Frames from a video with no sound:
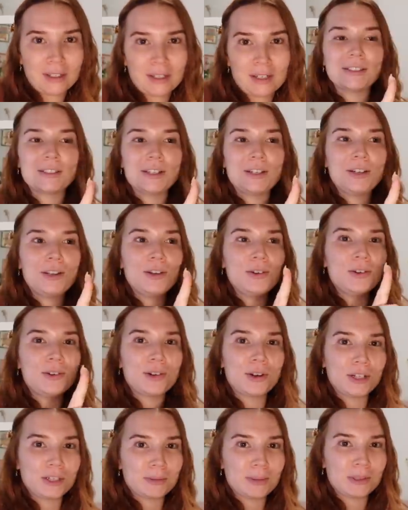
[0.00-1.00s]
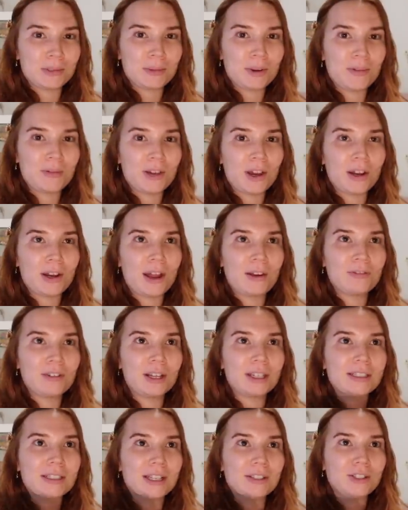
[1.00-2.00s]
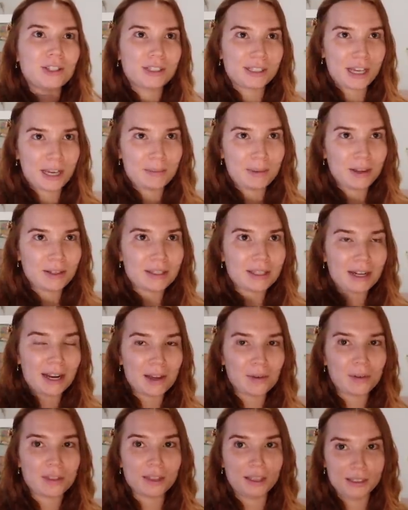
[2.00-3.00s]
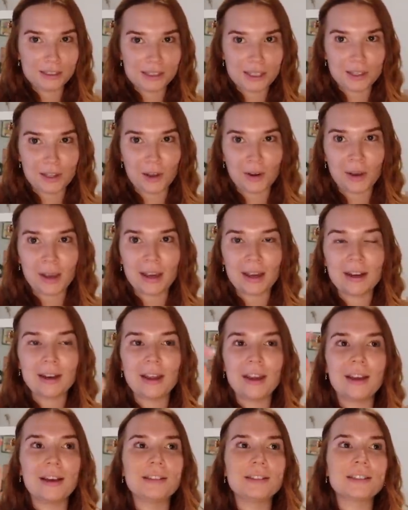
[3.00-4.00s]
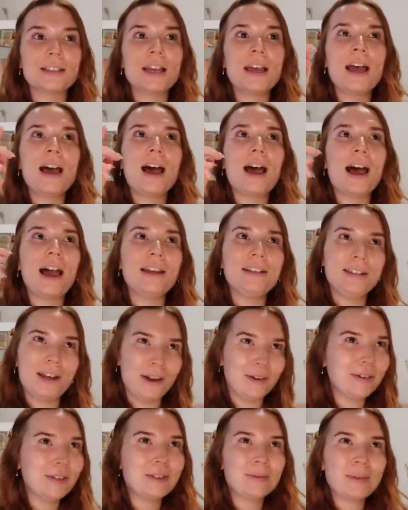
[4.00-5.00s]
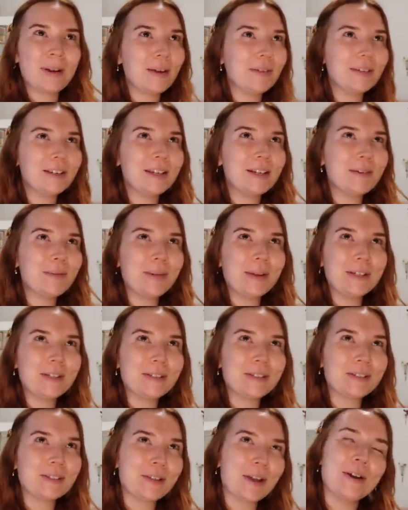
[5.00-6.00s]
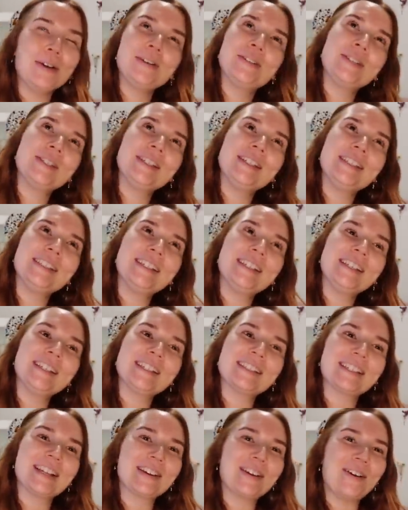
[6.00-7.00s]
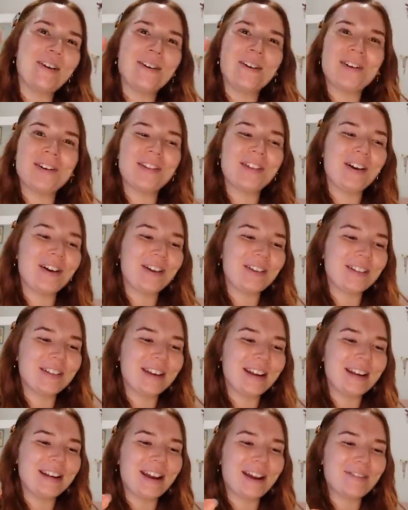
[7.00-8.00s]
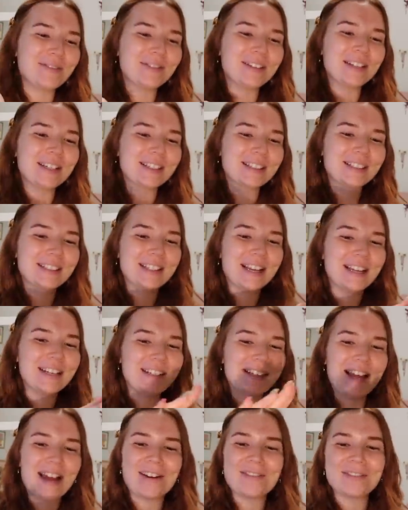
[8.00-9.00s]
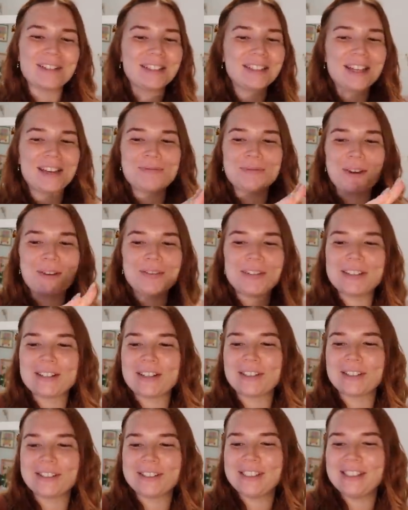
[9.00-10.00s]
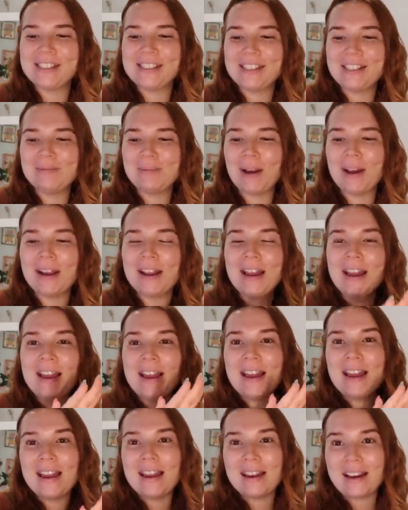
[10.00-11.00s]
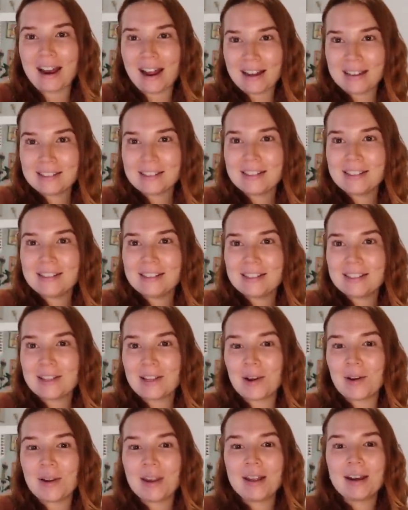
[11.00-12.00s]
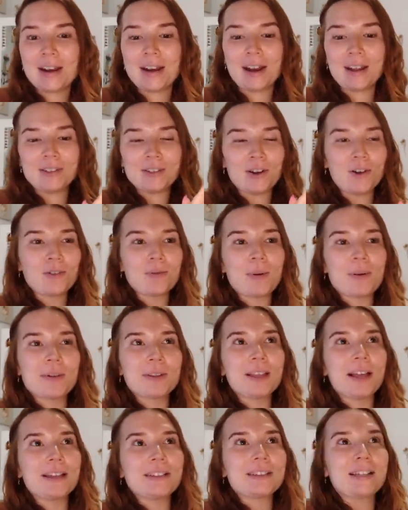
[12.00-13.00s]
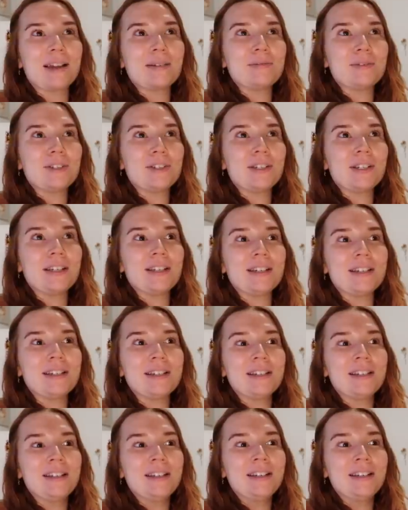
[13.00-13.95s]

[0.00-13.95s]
There's a new Christmas movie on Netflix that just came out today with Lindsay Lohan, and I know it's probably gonna be so cheesy because like all the holiday Netflix and everything movies are cheesy, but it has Lindsay Lohan and I don't remember the last time she